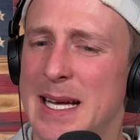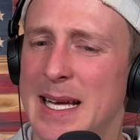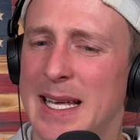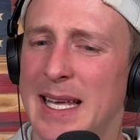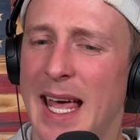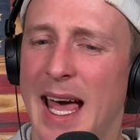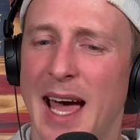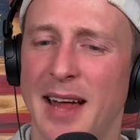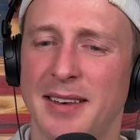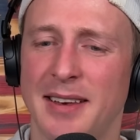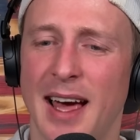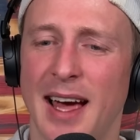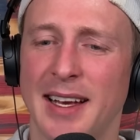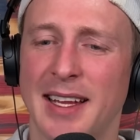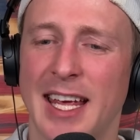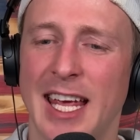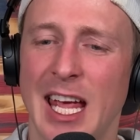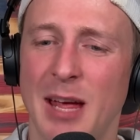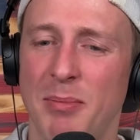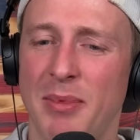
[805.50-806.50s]
Yeah, I'd
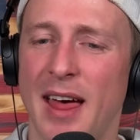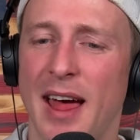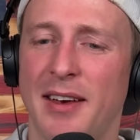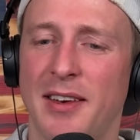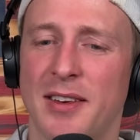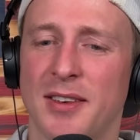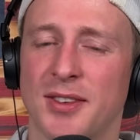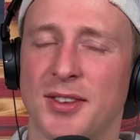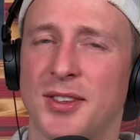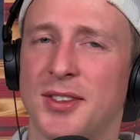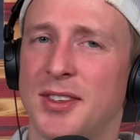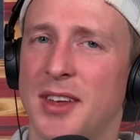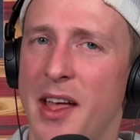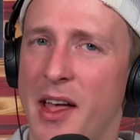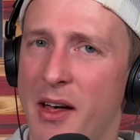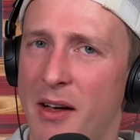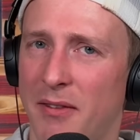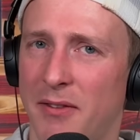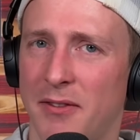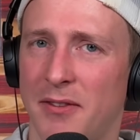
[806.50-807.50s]
keep that to
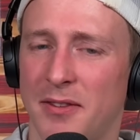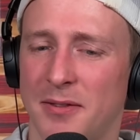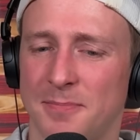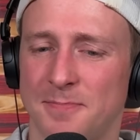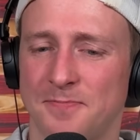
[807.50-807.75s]
yourself.